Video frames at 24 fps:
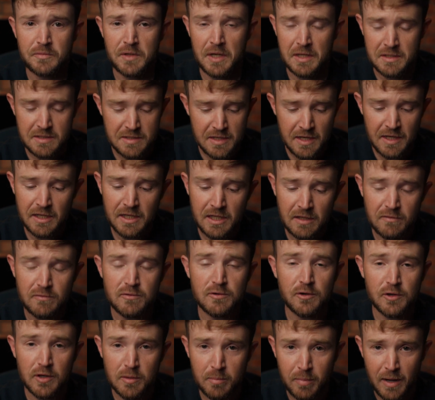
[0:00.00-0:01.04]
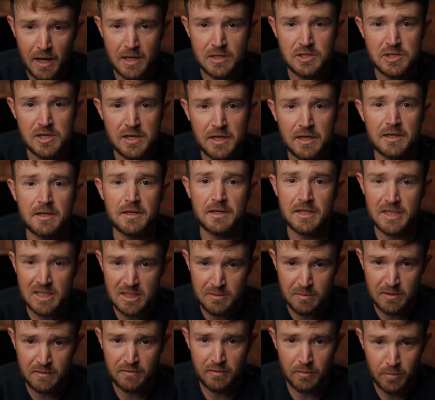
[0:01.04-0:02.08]
and secondly, if you're going to buy chicken, it needs
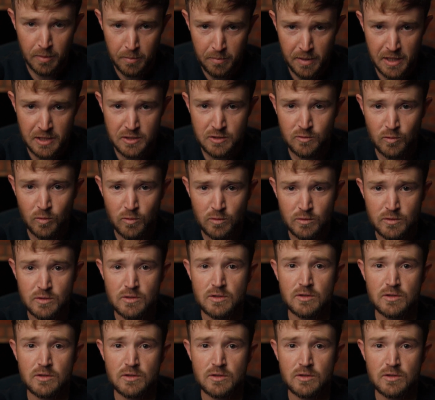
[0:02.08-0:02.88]
to be from the best source.